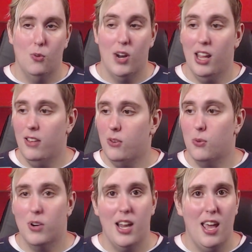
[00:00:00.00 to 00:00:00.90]
When I lived
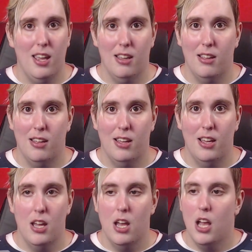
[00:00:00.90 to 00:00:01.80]
with Renee,
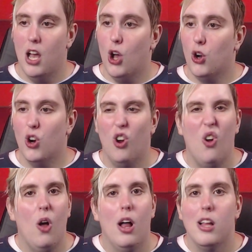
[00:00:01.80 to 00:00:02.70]

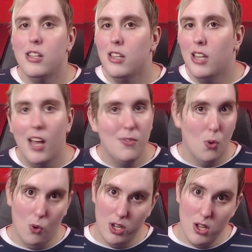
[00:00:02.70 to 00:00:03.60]
girl loved
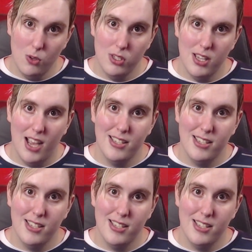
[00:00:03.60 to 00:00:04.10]
Oreos.